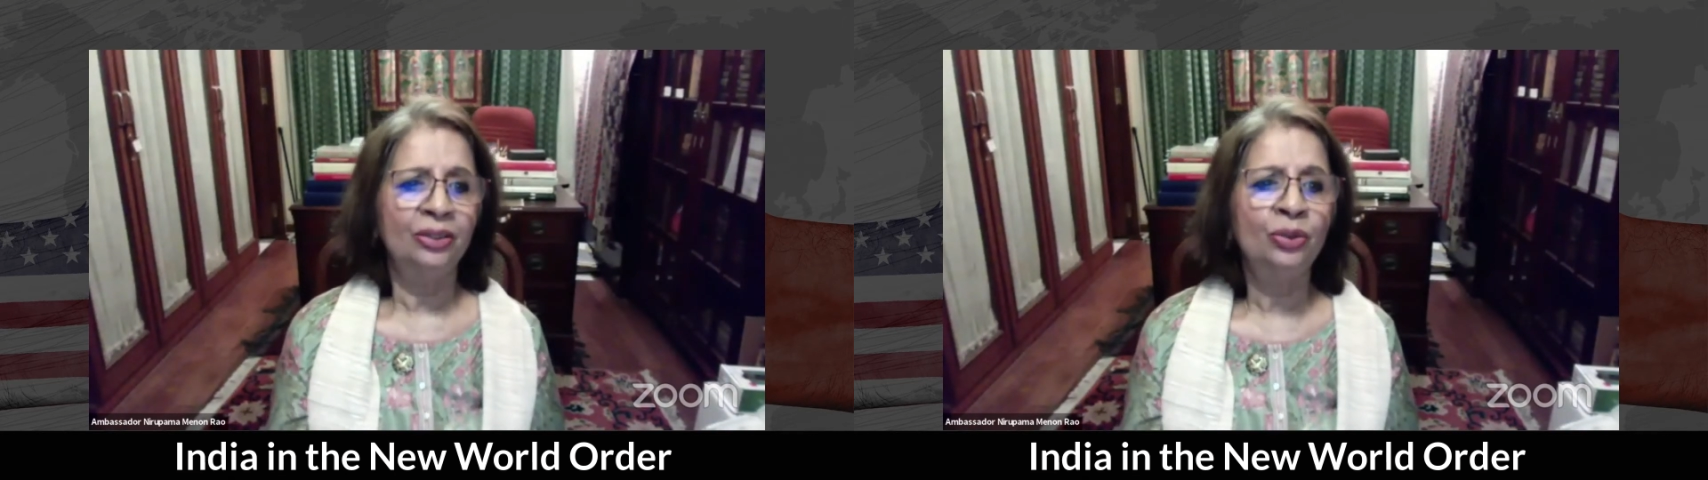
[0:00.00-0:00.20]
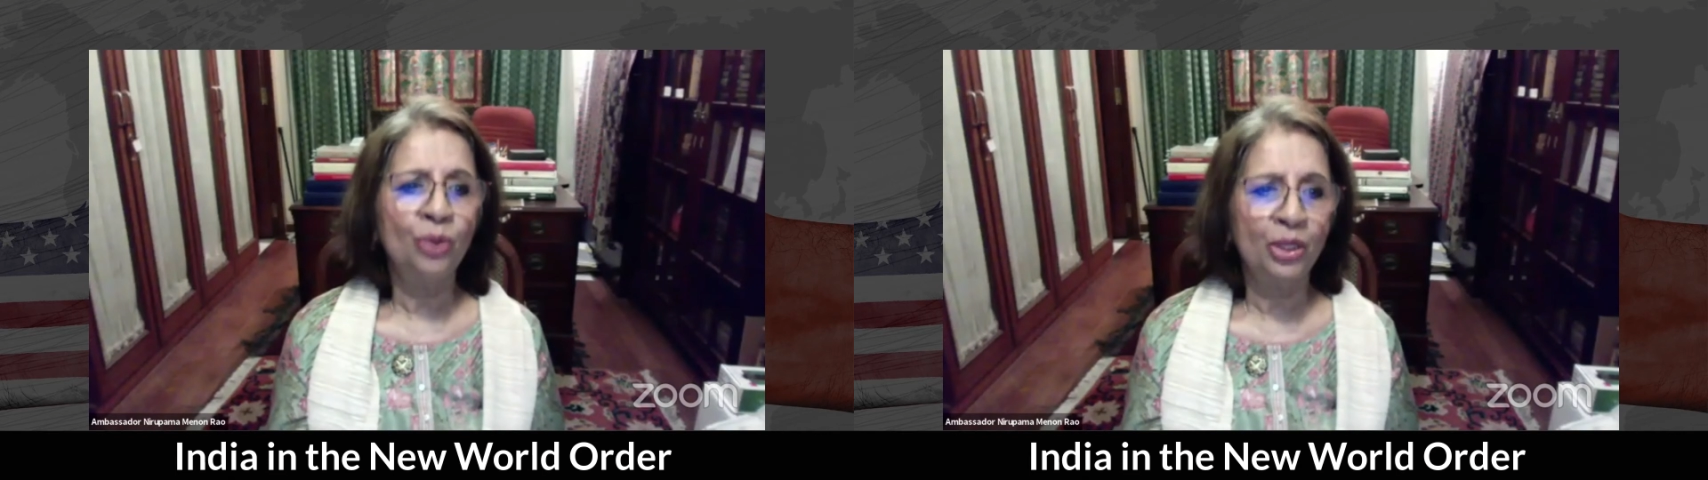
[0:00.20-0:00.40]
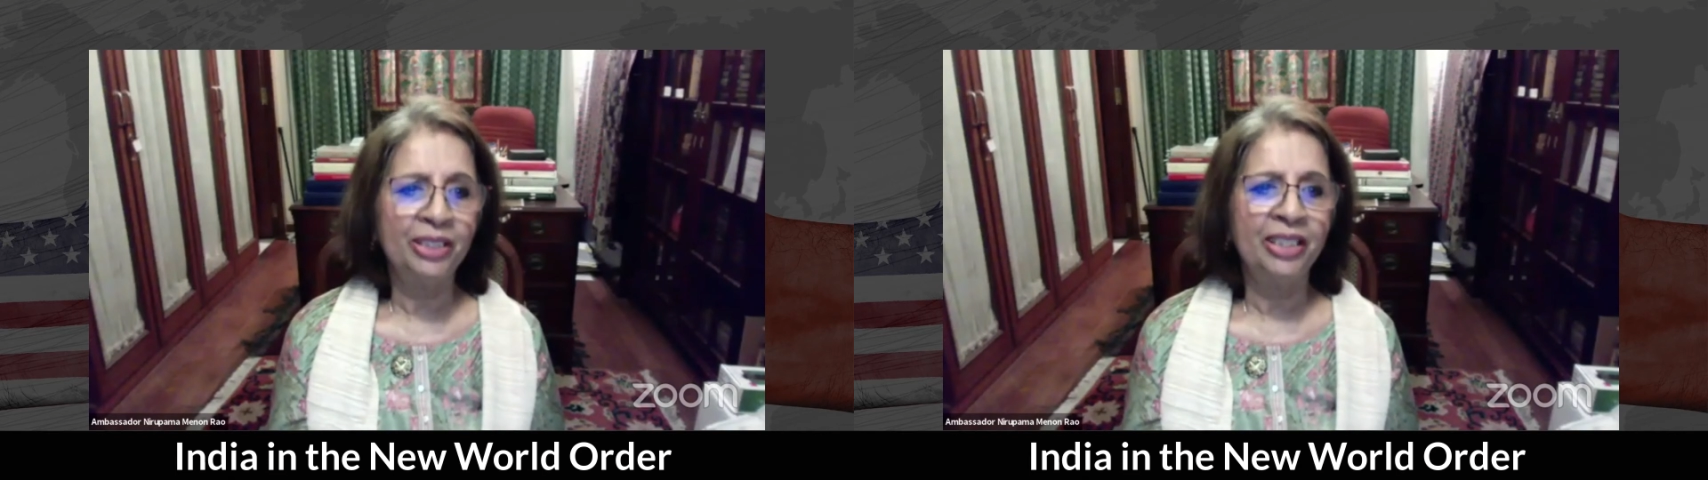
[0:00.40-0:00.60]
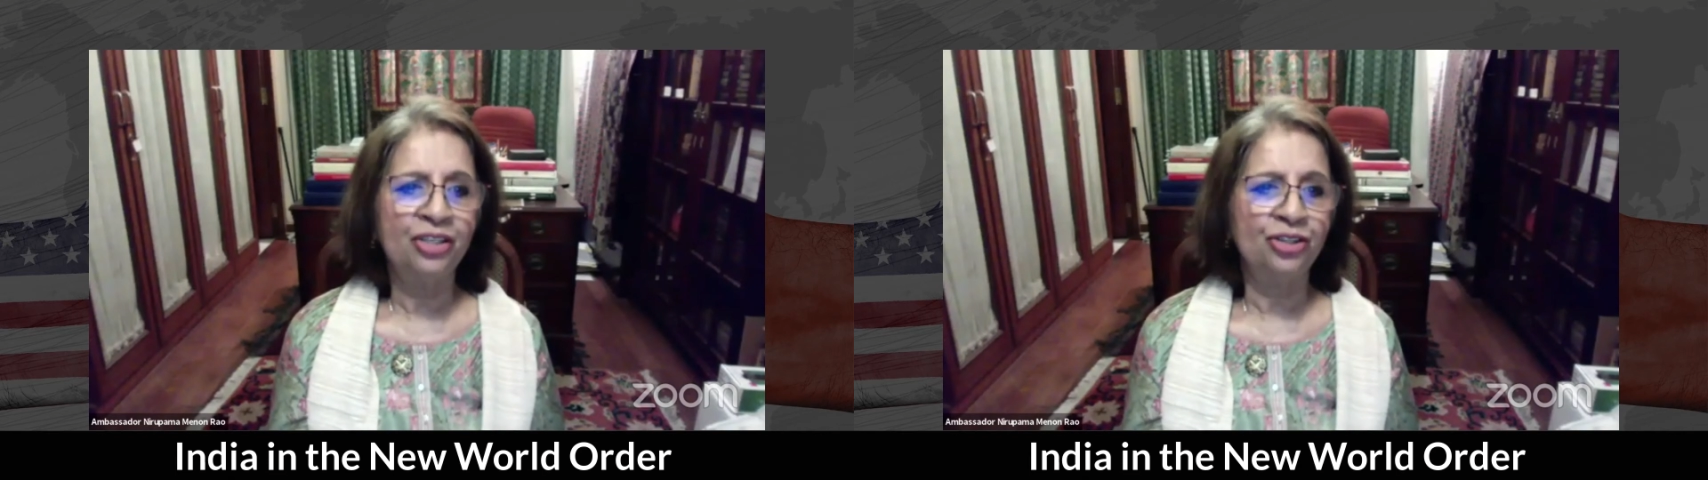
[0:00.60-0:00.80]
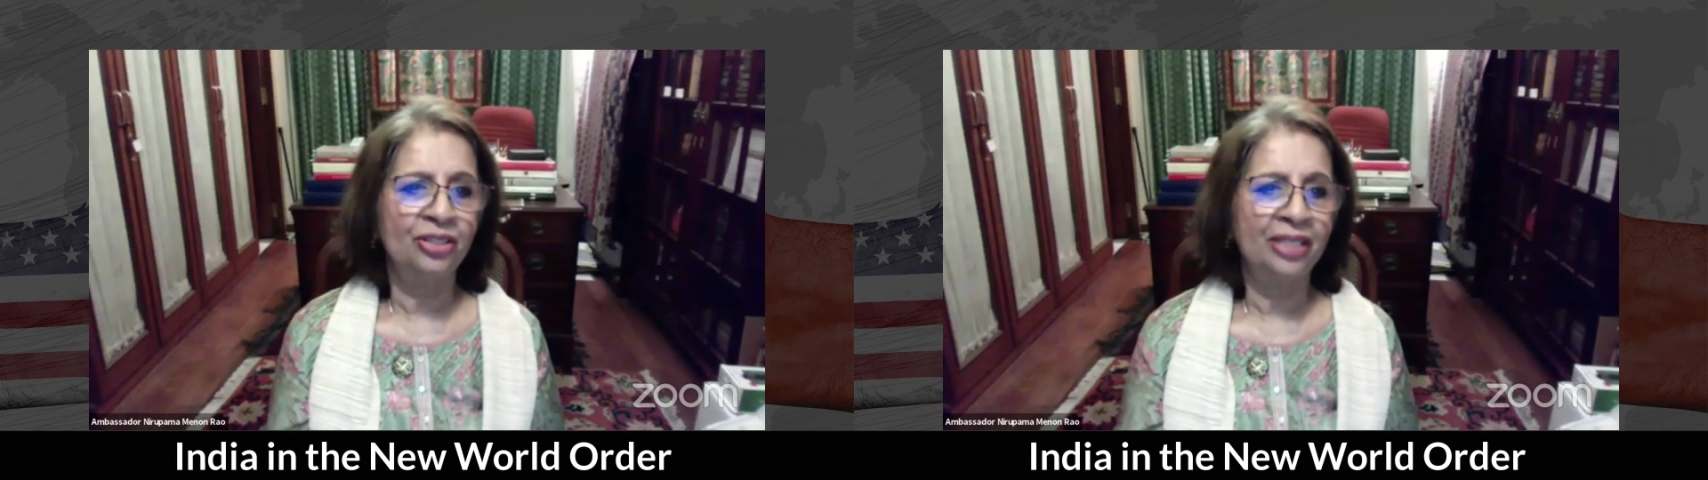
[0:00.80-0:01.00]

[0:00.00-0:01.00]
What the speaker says: coordination,